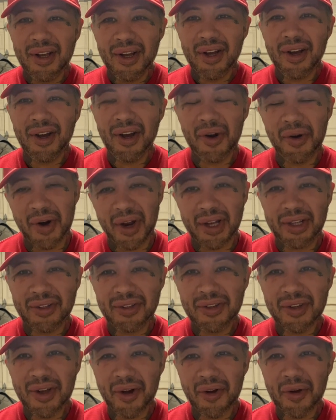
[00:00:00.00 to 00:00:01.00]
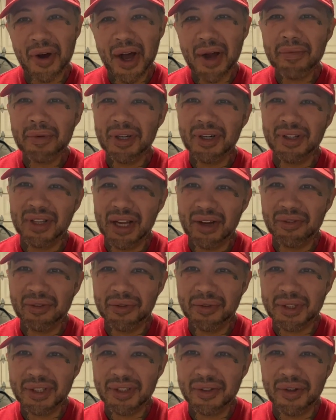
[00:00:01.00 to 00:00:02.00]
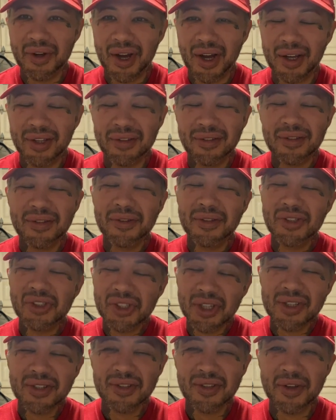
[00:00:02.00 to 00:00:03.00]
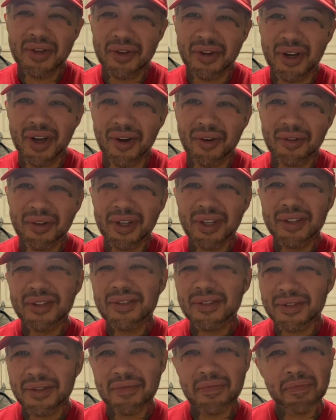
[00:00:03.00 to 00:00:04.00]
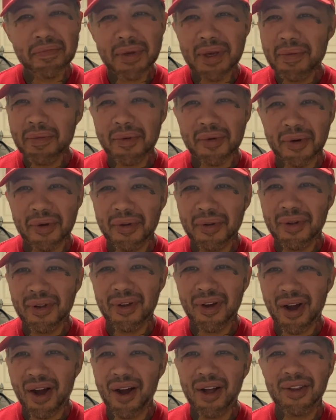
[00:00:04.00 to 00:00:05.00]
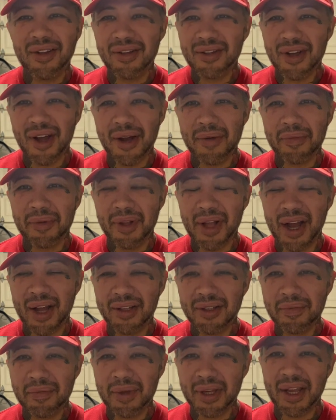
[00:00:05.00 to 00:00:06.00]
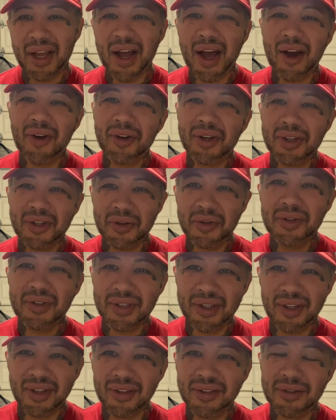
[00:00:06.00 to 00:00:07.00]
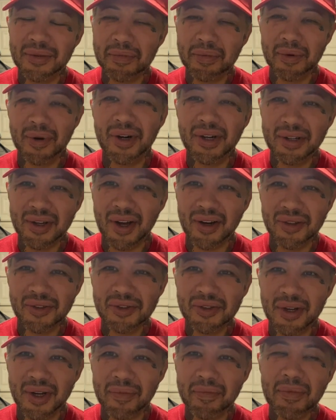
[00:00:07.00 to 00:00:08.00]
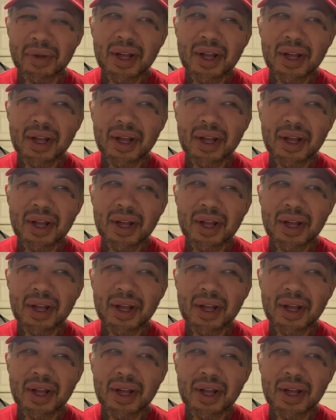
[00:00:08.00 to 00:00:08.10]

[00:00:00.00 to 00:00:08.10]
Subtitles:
All right, so I'm gonna level with you guys, just so you know, because people all the time will ask me, how can you still support Donald Trump?